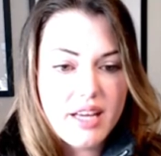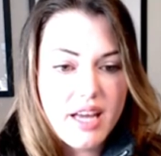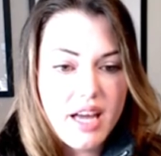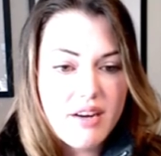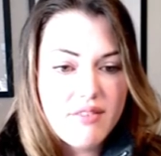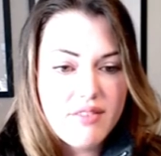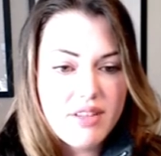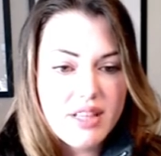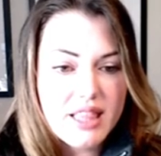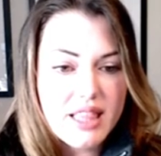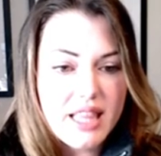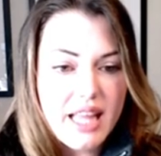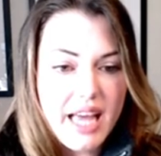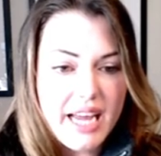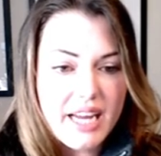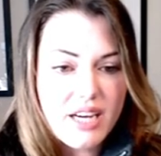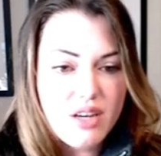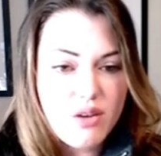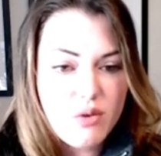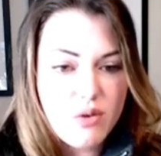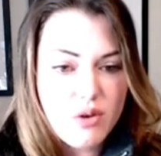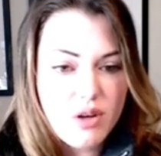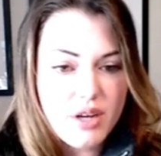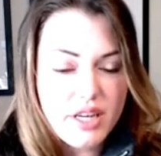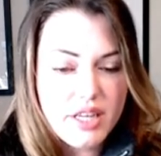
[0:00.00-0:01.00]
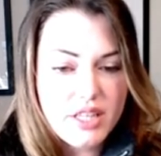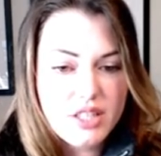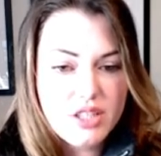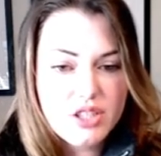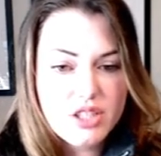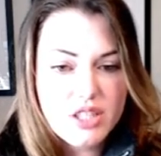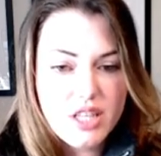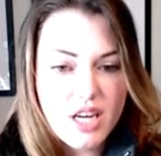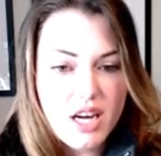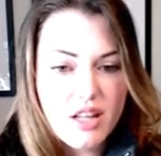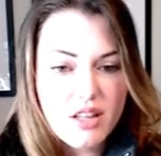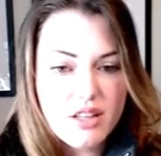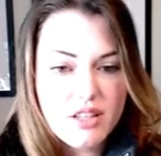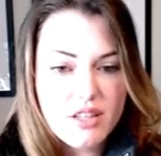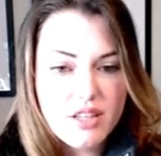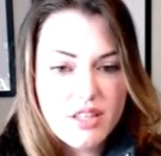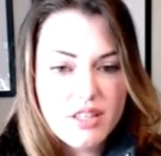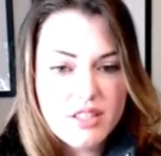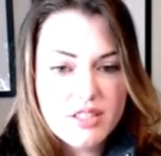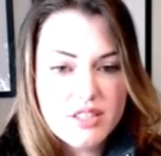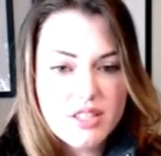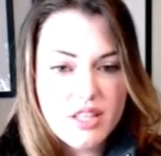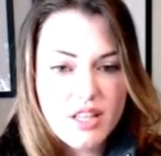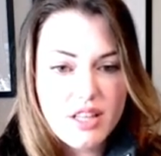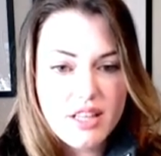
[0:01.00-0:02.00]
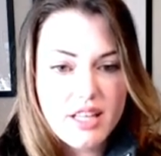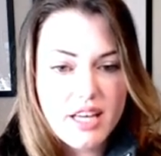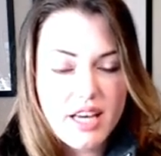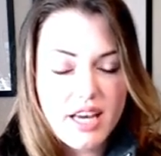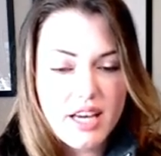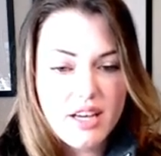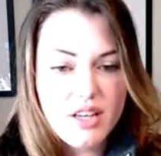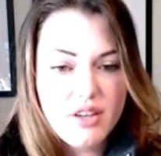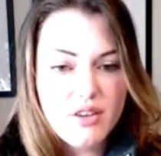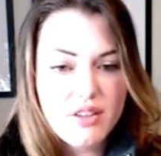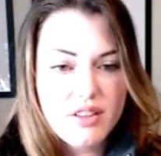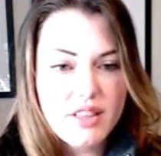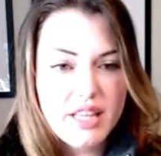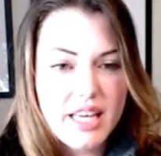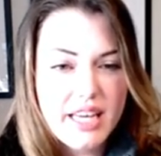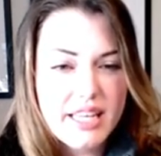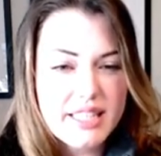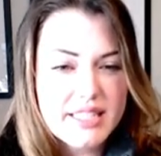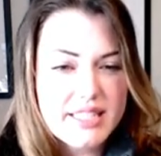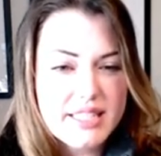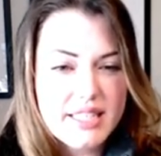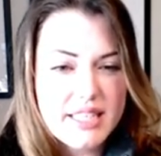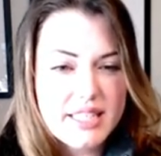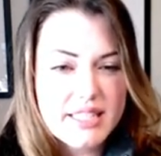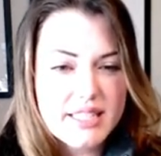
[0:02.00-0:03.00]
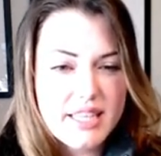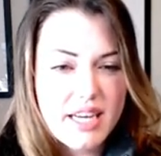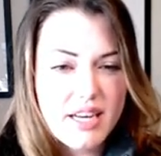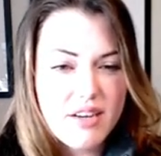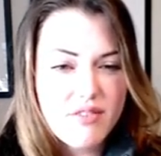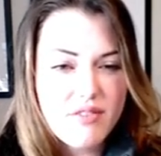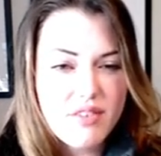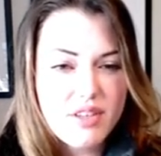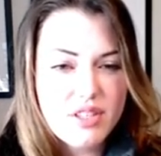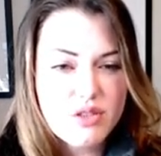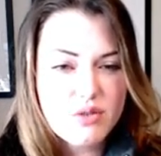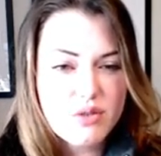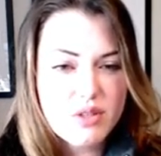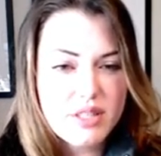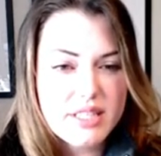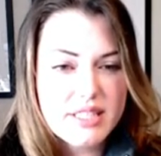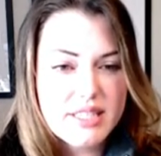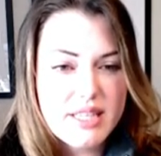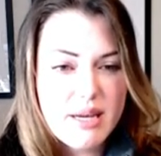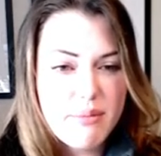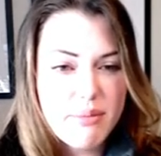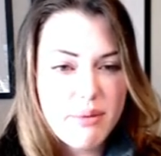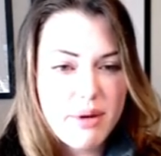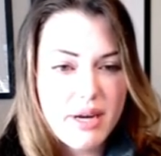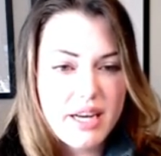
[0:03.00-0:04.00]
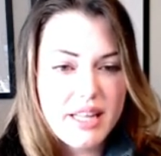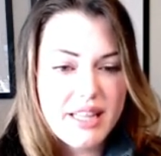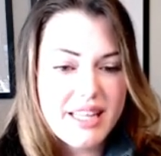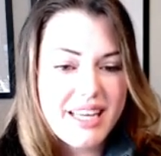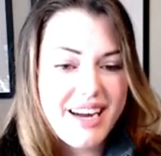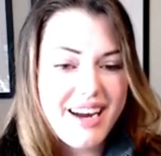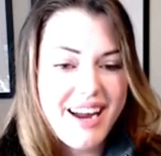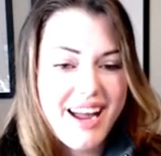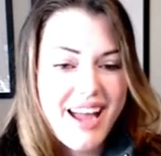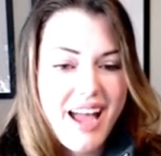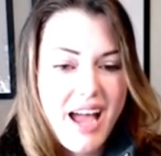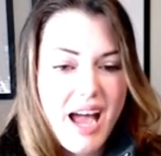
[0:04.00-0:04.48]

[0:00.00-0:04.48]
kind of a light orange color so that they can see it's kind of visually separating there.